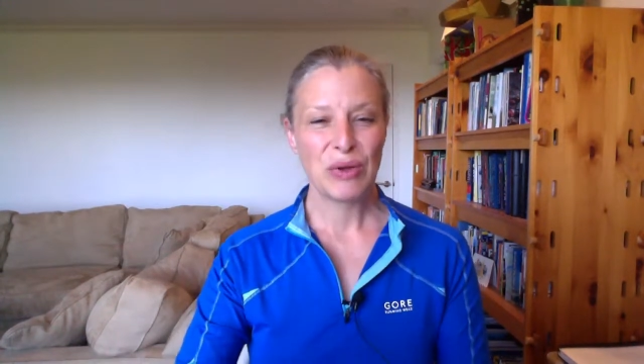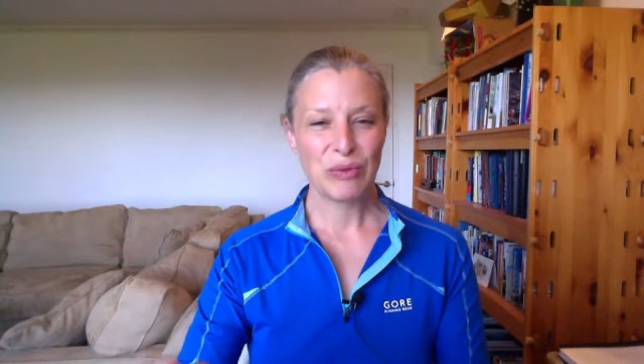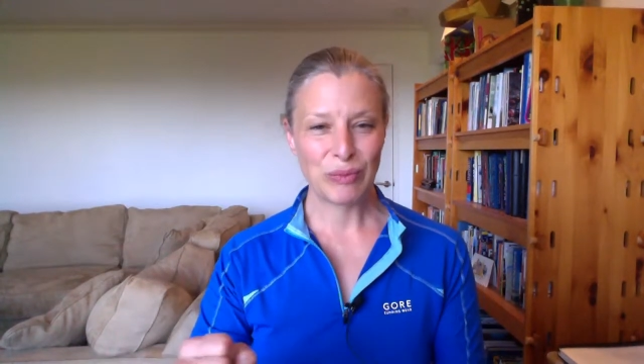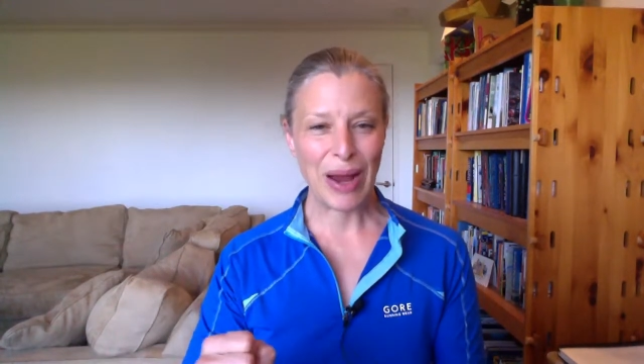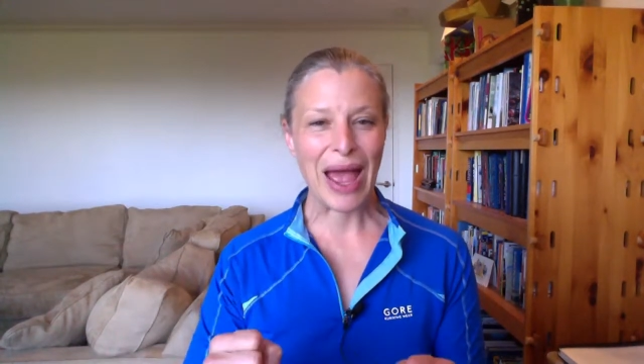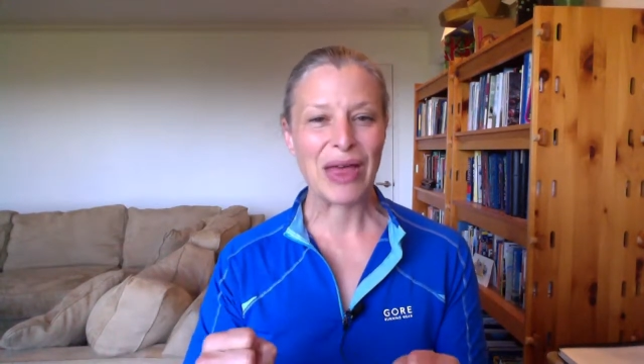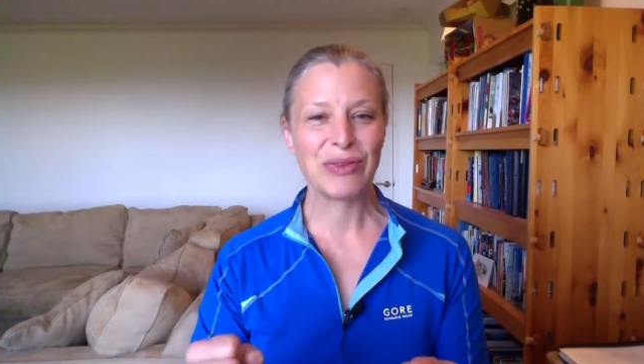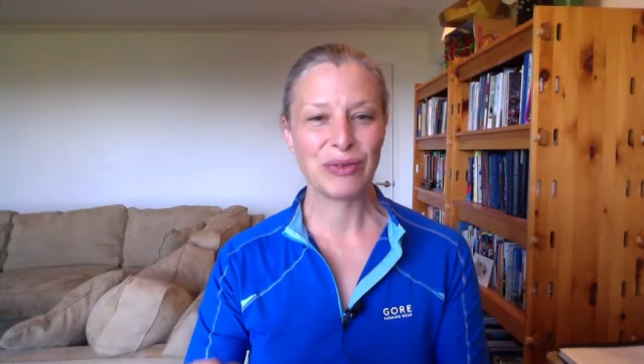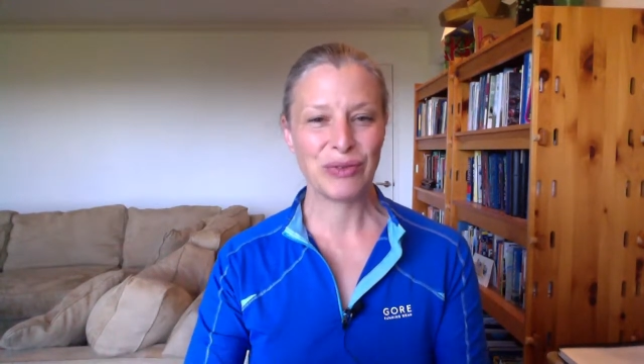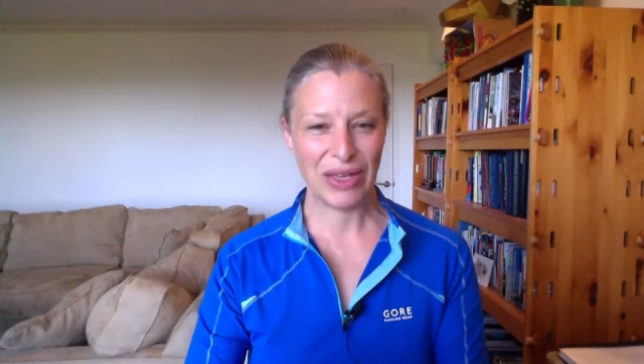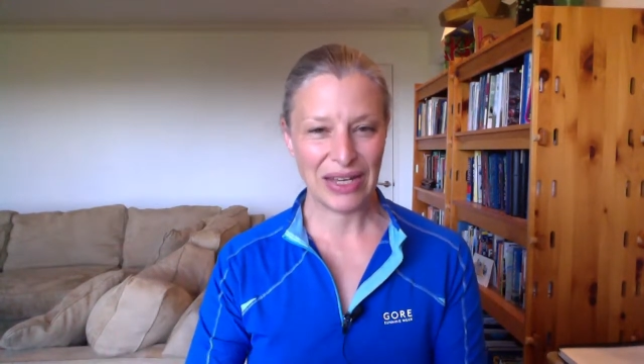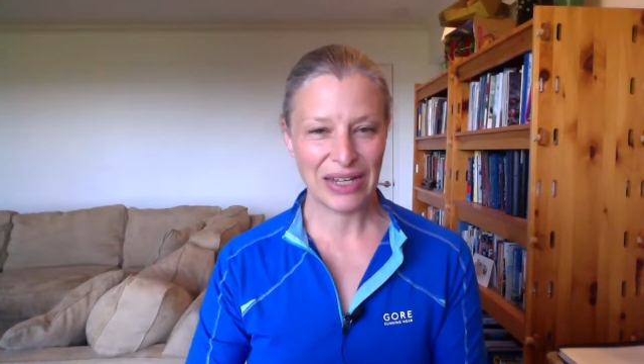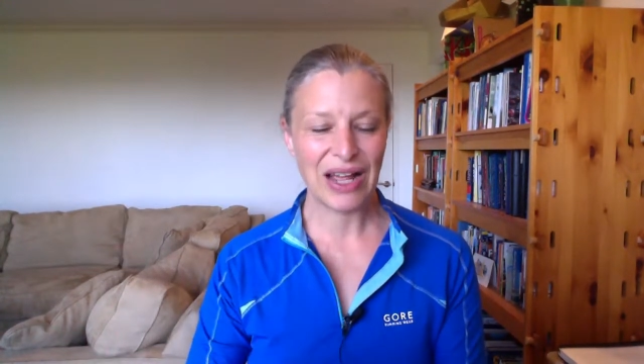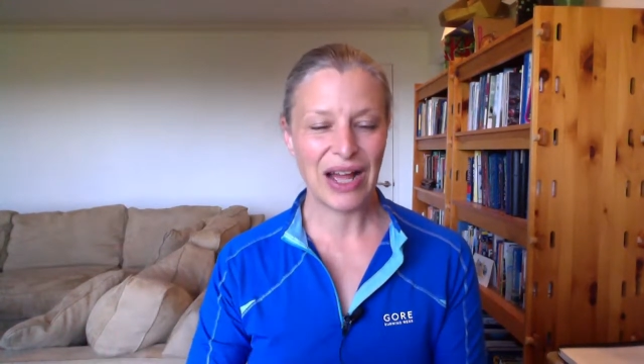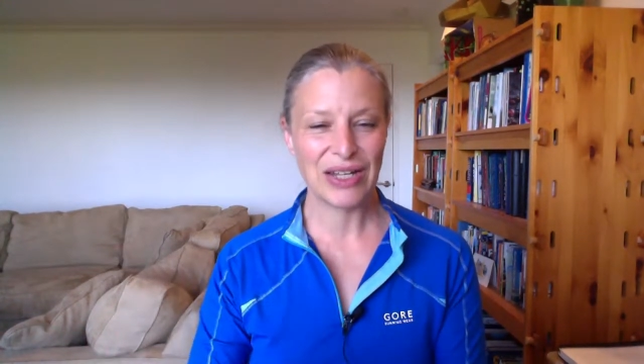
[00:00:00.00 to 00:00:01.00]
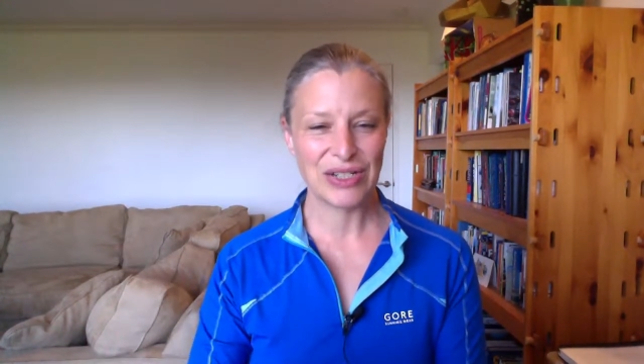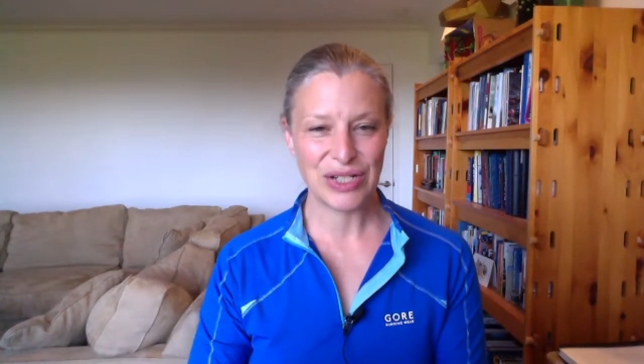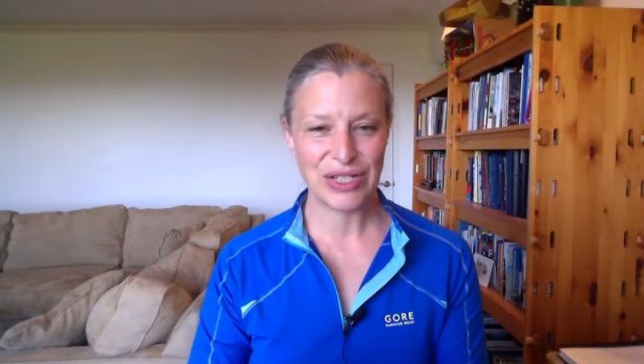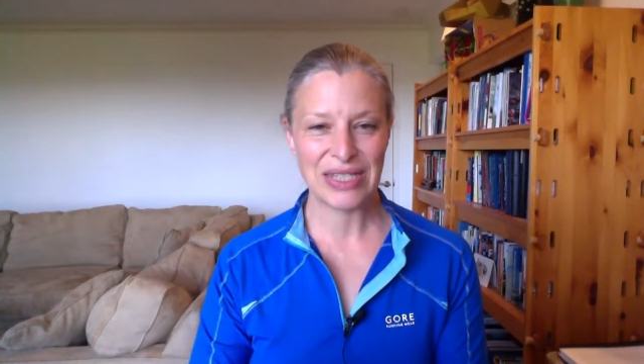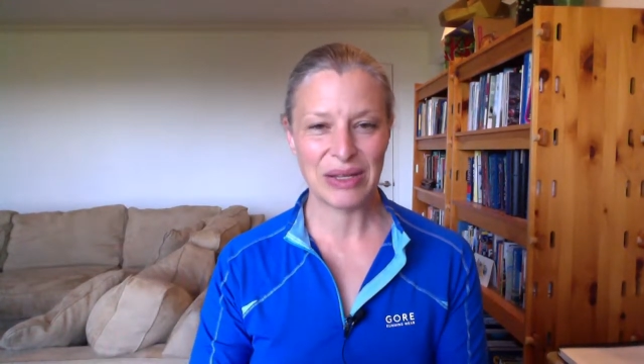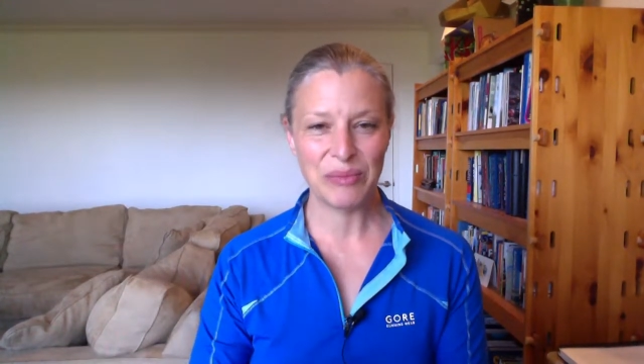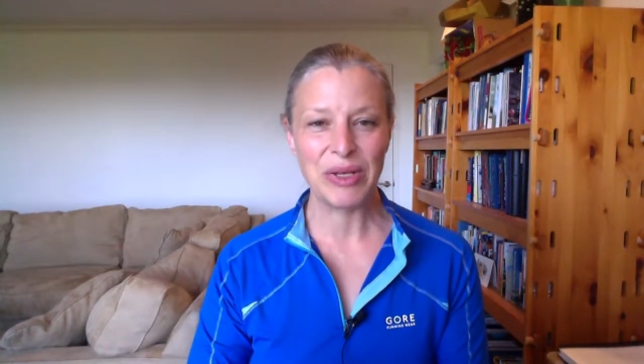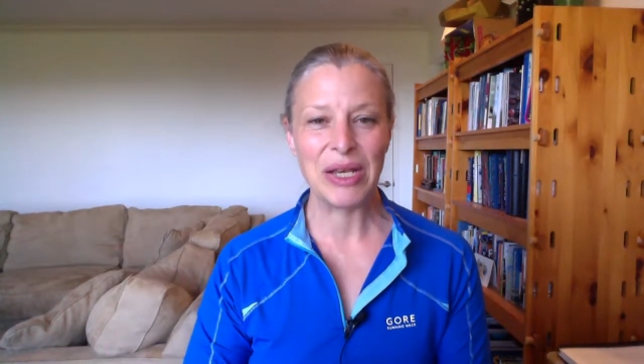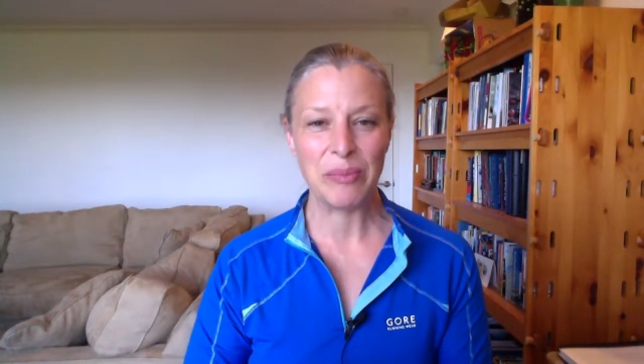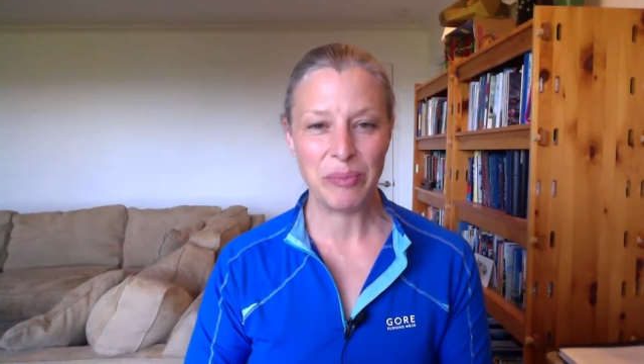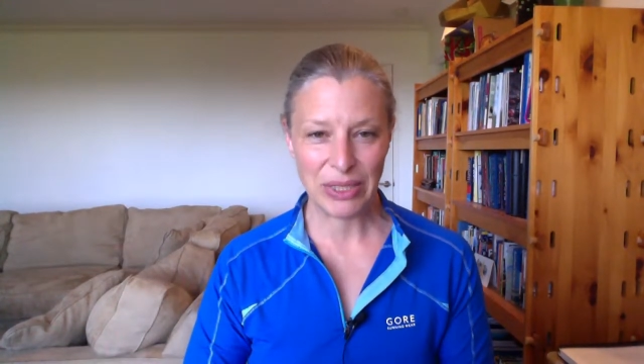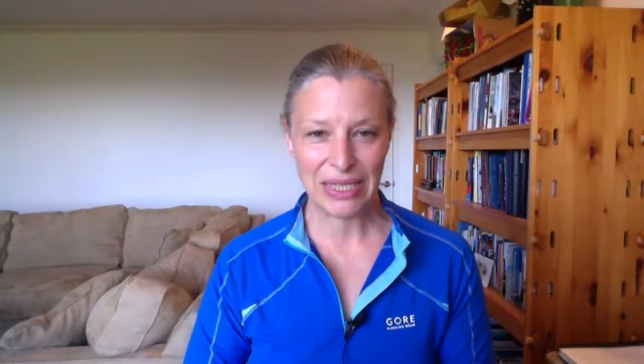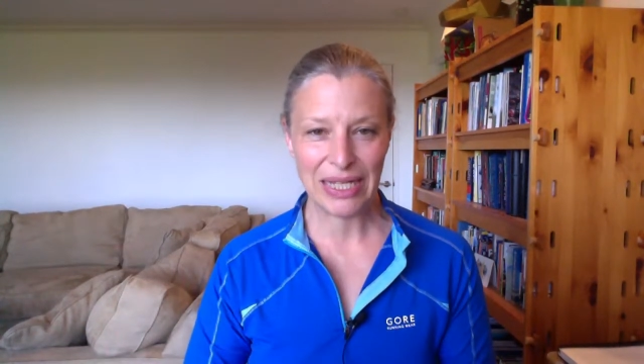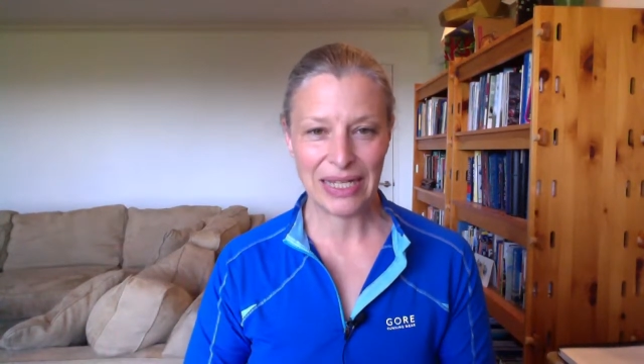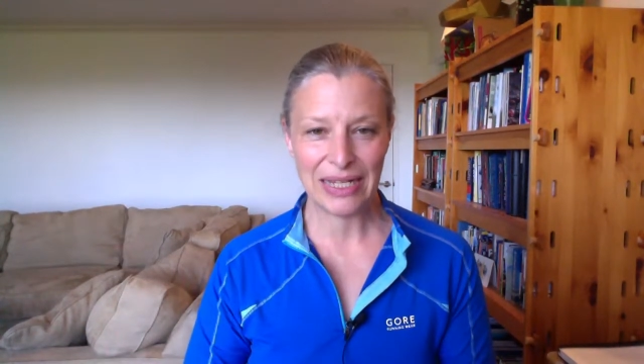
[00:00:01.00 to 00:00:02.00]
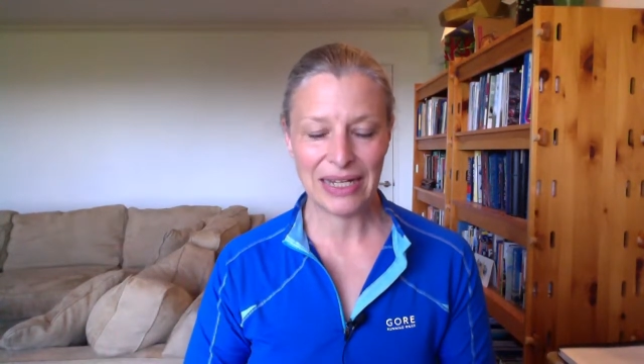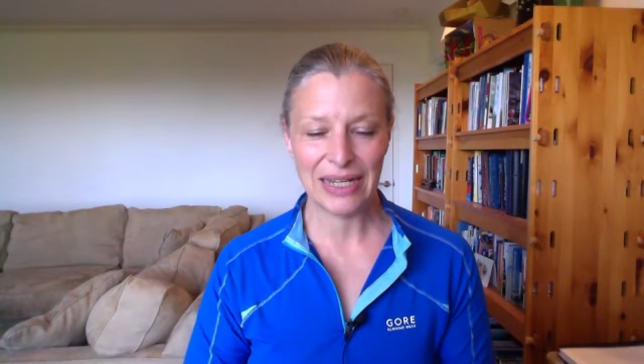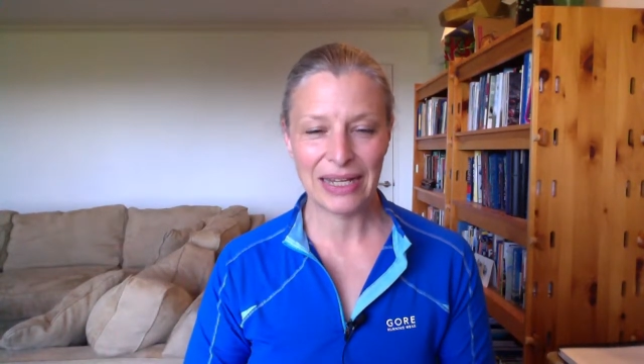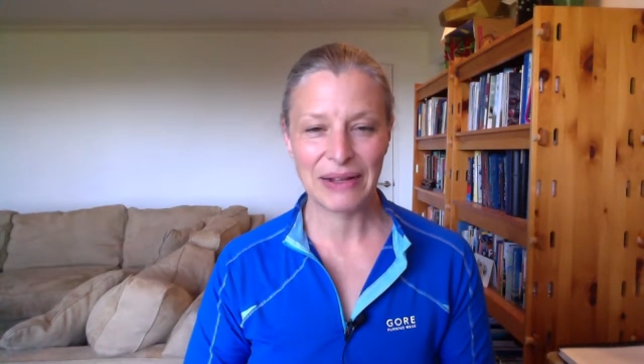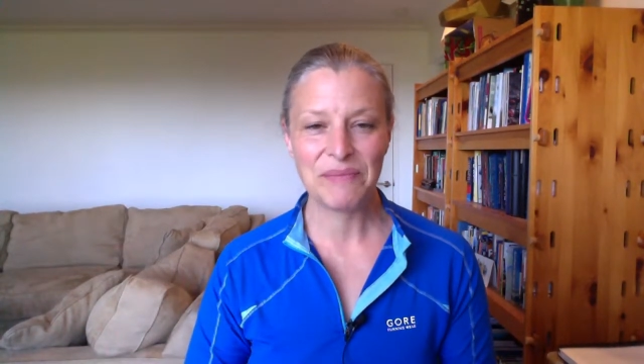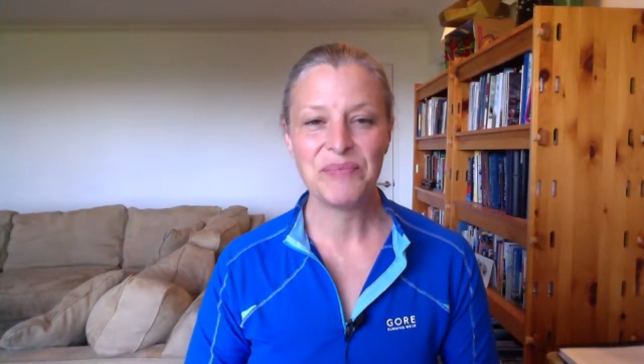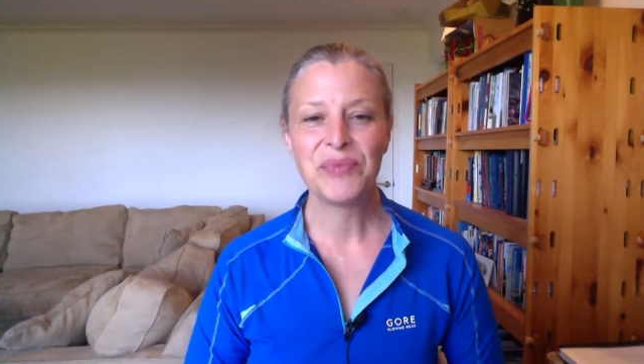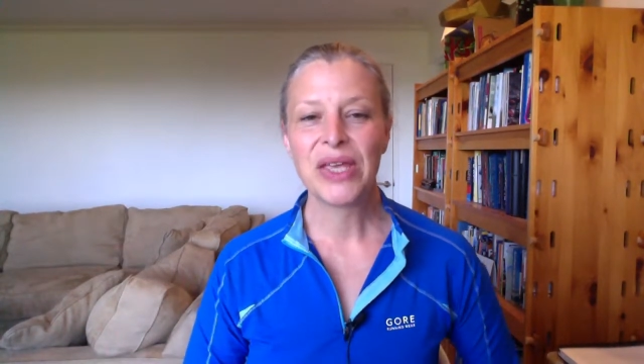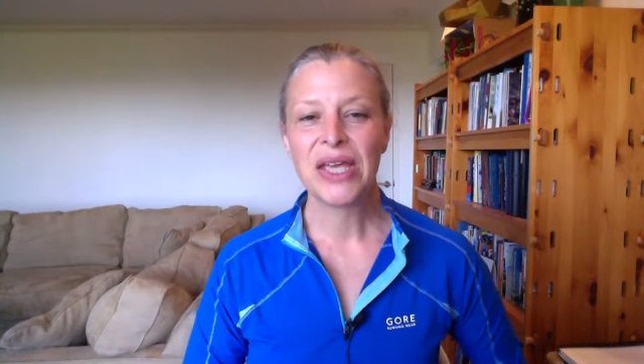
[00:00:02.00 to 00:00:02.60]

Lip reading: rather than consciously manipulating